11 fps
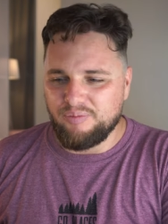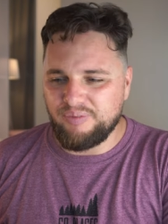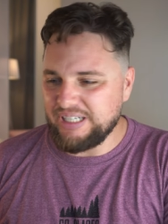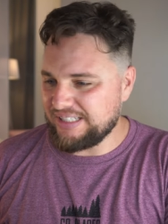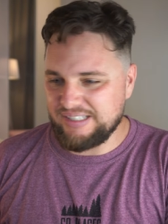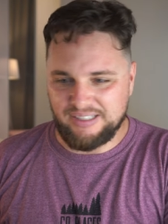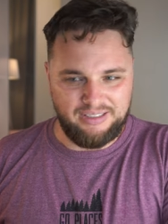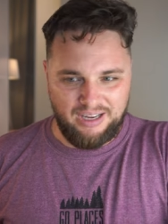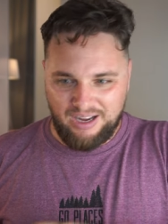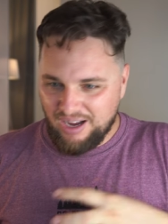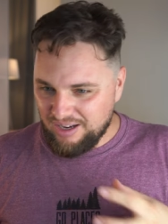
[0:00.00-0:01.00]
But
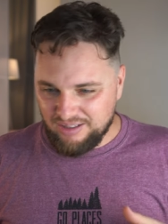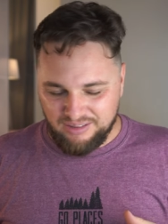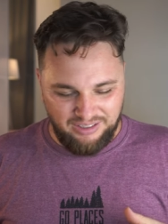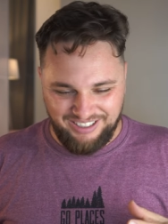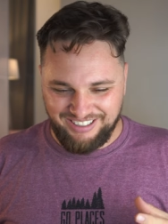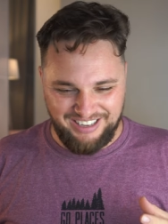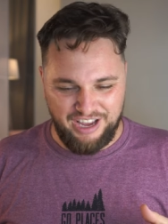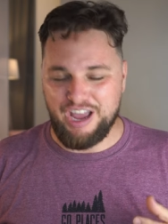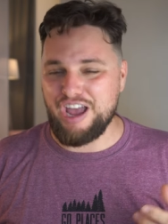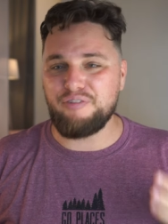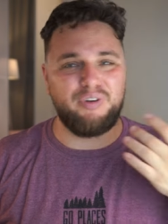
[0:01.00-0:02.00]
uh,
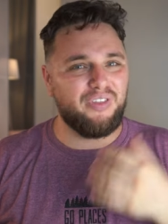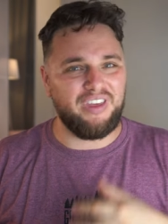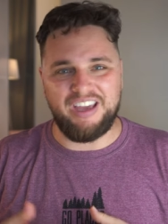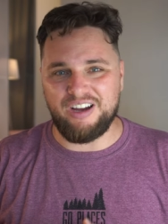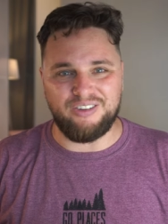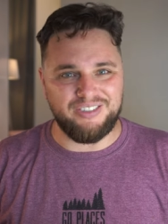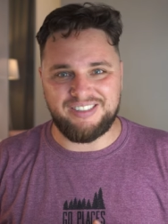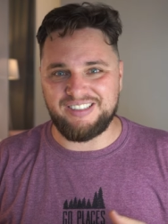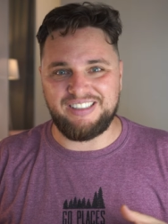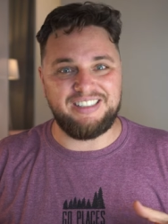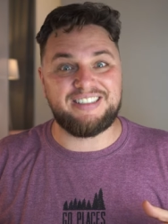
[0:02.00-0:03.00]
everything else
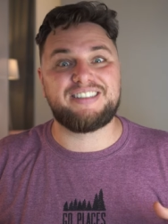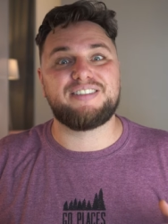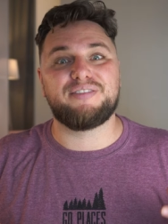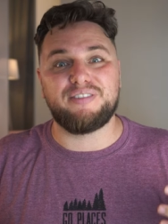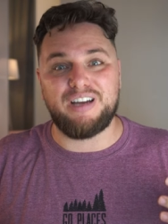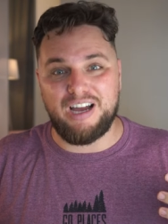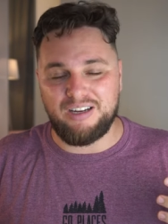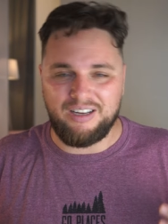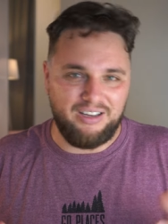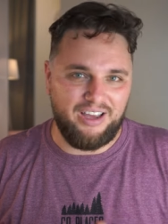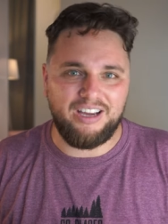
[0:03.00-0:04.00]
is
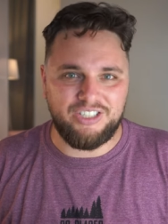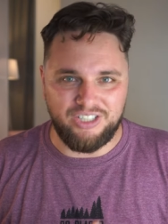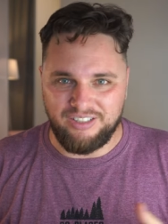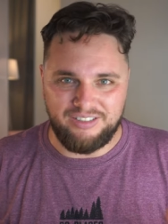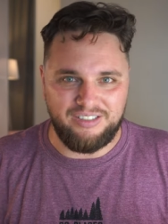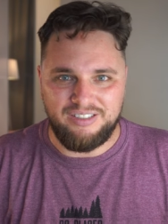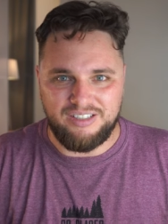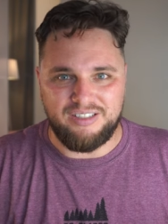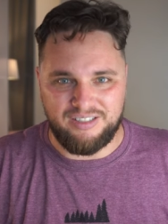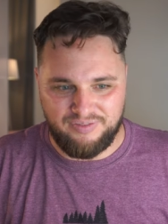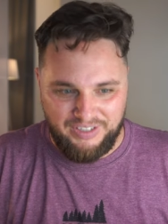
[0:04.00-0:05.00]
actually, this
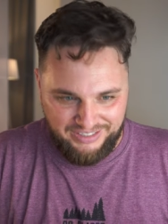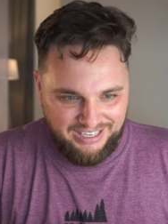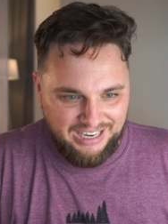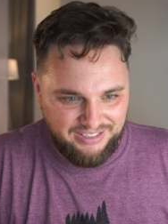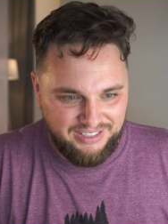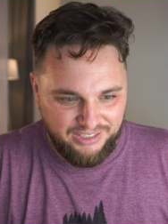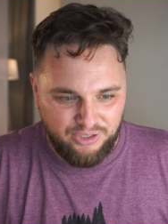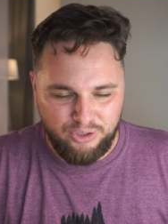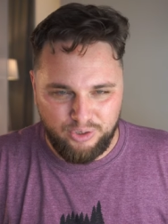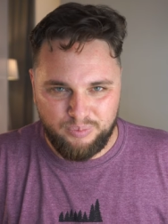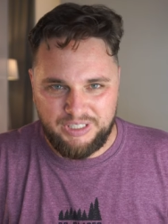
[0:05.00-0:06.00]
is fantastic
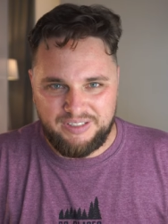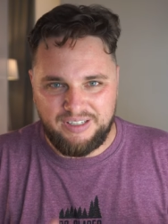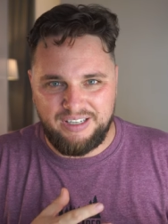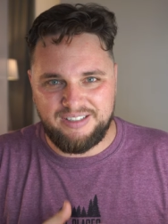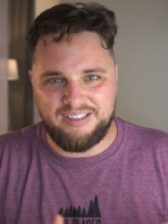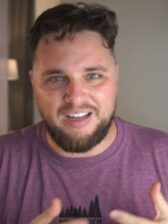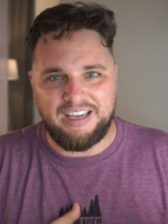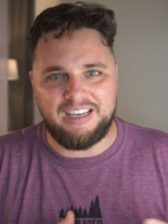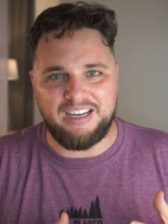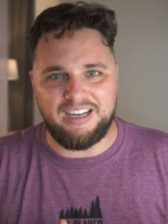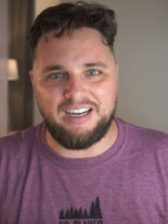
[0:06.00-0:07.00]
too, but it's
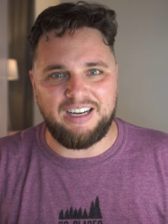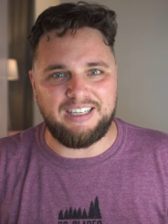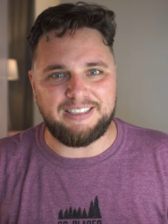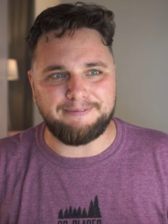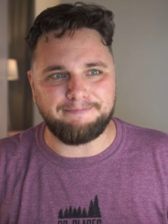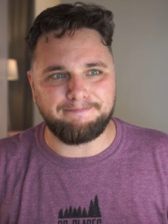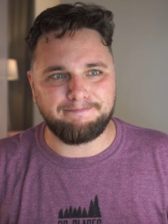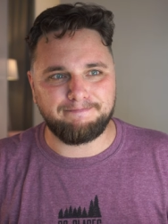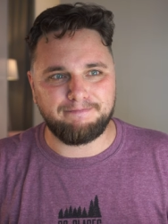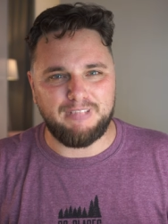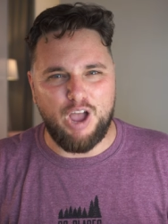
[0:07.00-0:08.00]
like a, a
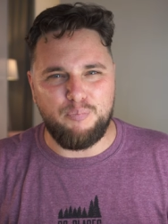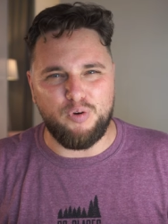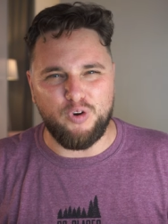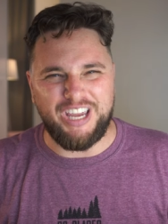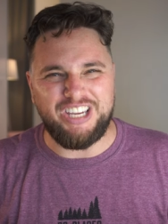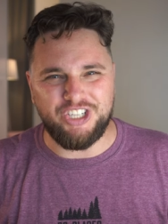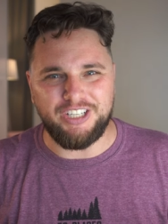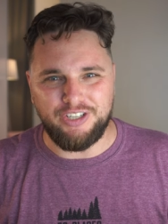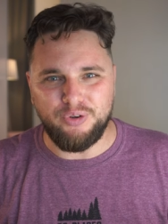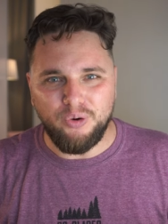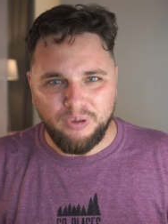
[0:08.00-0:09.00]
provocation,
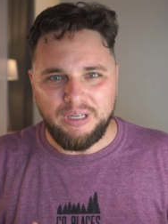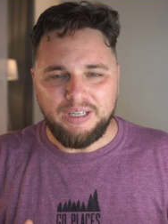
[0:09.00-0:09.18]
you know,